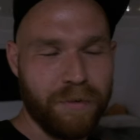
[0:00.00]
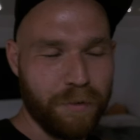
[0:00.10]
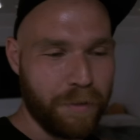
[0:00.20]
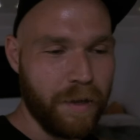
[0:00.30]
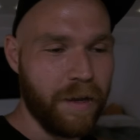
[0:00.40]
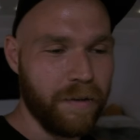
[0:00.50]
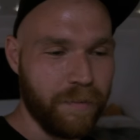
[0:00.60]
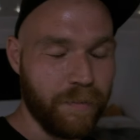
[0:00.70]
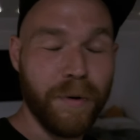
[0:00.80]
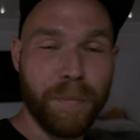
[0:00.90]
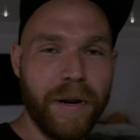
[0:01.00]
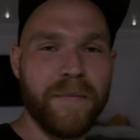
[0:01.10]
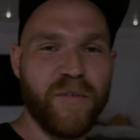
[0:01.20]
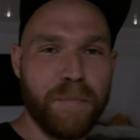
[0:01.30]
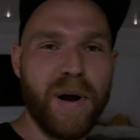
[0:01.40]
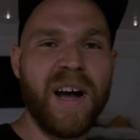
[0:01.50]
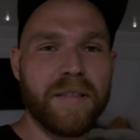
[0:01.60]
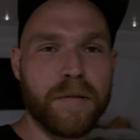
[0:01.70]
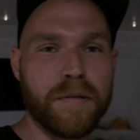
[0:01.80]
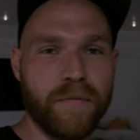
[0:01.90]
Those, we were praying for
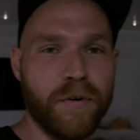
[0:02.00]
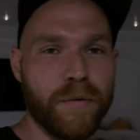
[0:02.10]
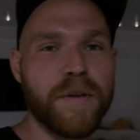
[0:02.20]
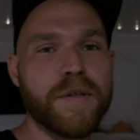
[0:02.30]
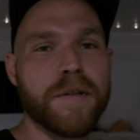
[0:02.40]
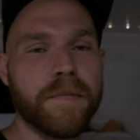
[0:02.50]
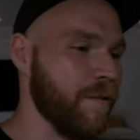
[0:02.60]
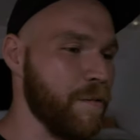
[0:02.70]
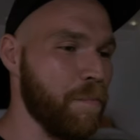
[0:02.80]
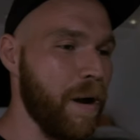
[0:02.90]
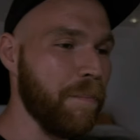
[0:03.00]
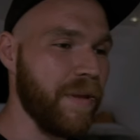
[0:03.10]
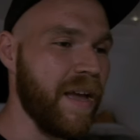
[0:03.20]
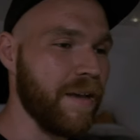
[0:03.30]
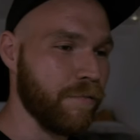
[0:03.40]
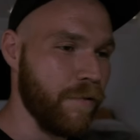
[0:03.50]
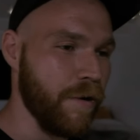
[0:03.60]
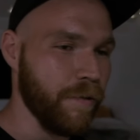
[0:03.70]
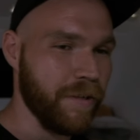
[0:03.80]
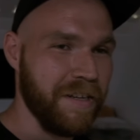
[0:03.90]
pots for a reason. It's a bumpy ass
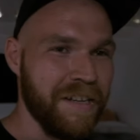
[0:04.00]
road.